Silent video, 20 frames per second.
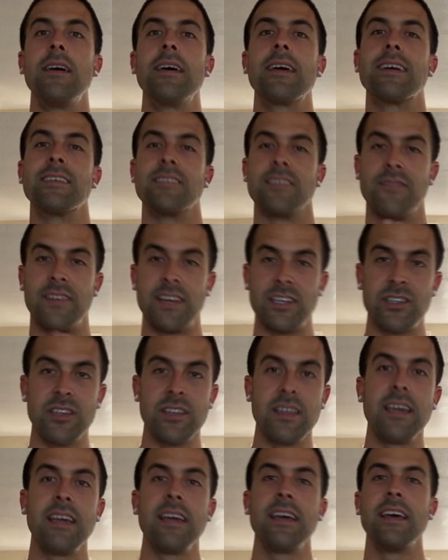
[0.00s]
because
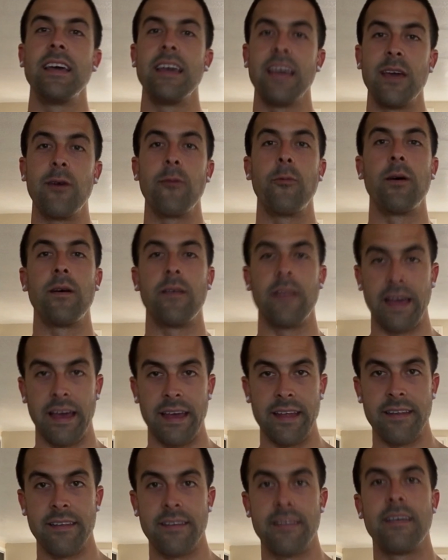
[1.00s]
eventually it will
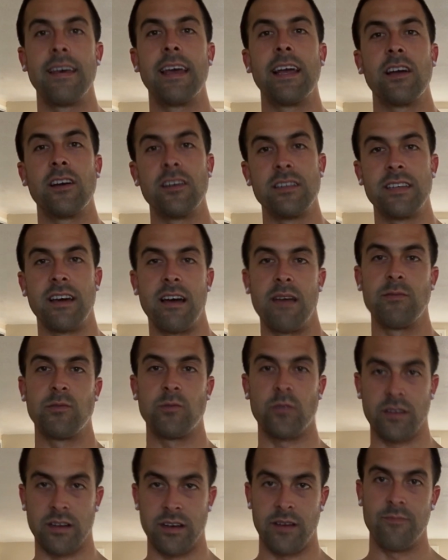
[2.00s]
end and good times
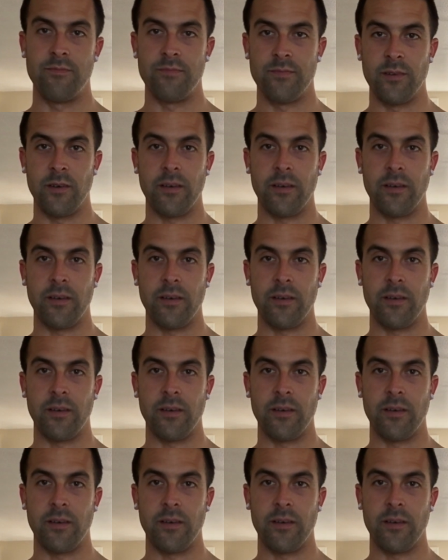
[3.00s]
will come,